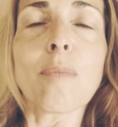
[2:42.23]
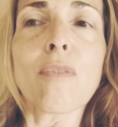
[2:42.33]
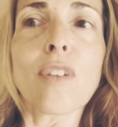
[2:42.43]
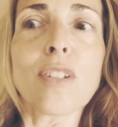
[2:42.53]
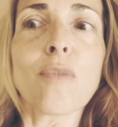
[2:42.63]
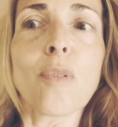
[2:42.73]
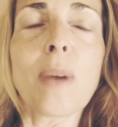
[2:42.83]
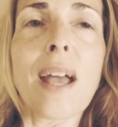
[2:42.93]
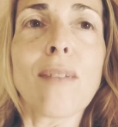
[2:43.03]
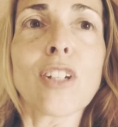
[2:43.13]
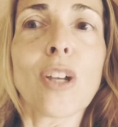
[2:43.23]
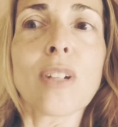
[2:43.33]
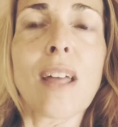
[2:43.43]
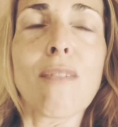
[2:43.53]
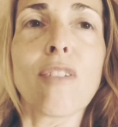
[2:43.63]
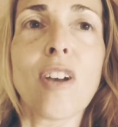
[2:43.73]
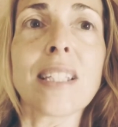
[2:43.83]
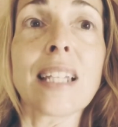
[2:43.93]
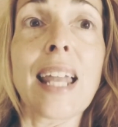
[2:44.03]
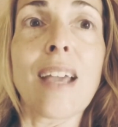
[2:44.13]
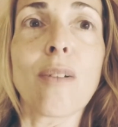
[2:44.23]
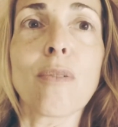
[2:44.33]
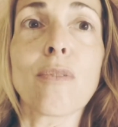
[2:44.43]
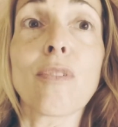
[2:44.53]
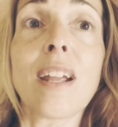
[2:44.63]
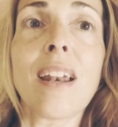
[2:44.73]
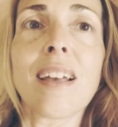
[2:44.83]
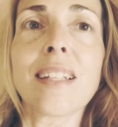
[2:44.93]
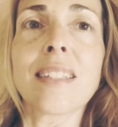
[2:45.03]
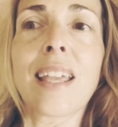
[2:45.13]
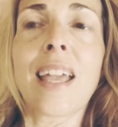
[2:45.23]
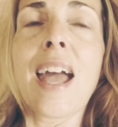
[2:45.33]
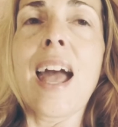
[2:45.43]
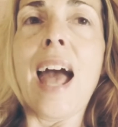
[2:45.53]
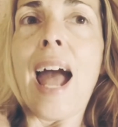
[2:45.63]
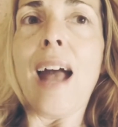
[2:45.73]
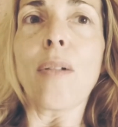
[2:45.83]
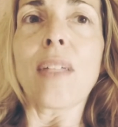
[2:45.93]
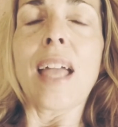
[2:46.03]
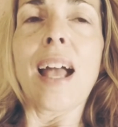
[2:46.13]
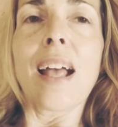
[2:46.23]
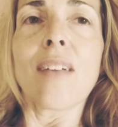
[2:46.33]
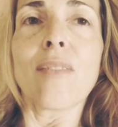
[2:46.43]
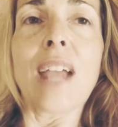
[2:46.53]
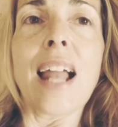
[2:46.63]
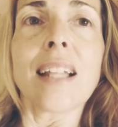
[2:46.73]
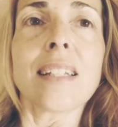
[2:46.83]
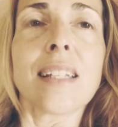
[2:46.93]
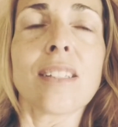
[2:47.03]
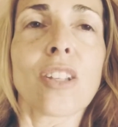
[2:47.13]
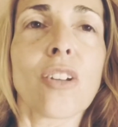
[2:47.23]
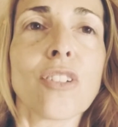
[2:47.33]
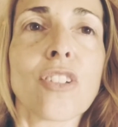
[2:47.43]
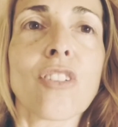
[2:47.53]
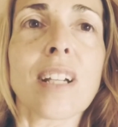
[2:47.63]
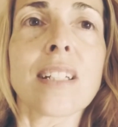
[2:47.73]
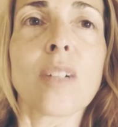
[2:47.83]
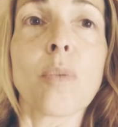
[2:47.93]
But first of all, we have to go to that first layer of realizing how the reality is constructed.